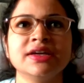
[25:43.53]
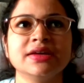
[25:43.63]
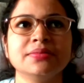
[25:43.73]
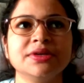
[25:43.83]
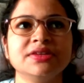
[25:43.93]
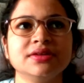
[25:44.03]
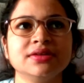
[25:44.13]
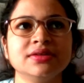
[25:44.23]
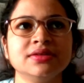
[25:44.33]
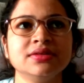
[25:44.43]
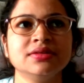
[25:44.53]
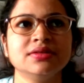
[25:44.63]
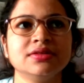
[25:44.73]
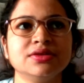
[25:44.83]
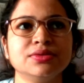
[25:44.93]
can be done
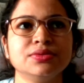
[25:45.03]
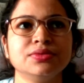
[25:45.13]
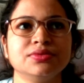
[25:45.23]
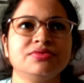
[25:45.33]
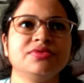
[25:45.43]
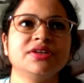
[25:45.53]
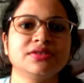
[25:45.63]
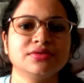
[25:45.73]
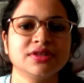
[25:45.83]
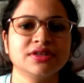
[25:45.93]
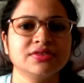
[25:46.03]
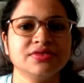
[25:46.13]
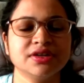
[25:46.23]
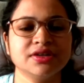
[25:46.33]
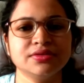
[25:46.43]
to find out any
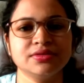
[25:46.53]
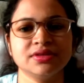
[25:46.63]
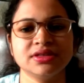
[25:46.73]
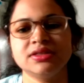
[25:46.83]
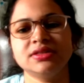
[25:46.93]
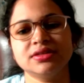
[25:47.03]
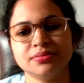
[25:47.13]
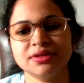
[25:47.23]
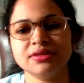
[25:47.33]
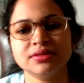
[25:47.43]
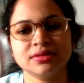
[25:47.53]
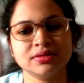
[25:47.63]
value in any table.